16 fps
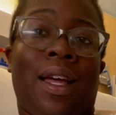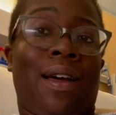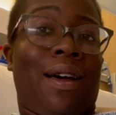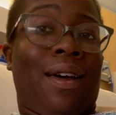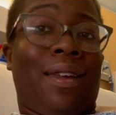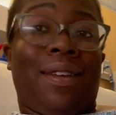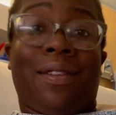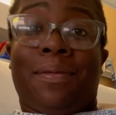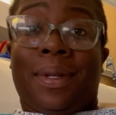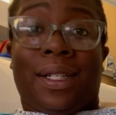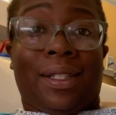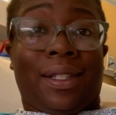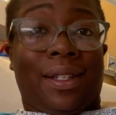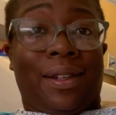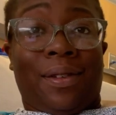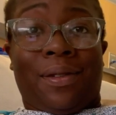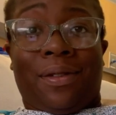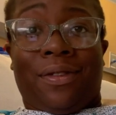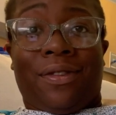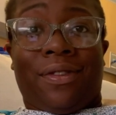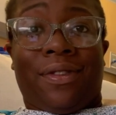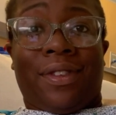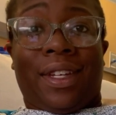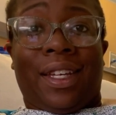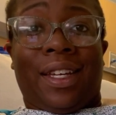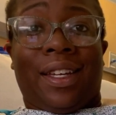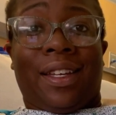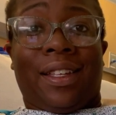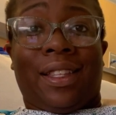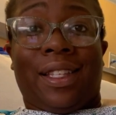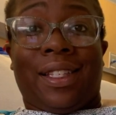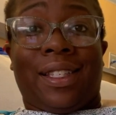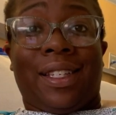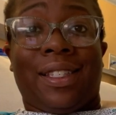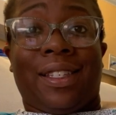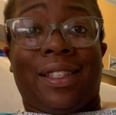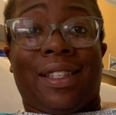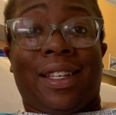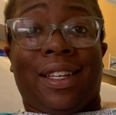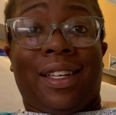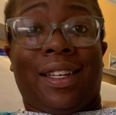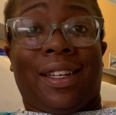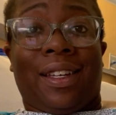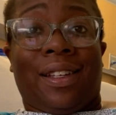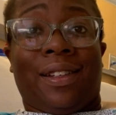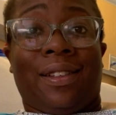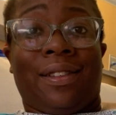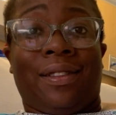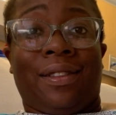I love myself. And this isn't the end.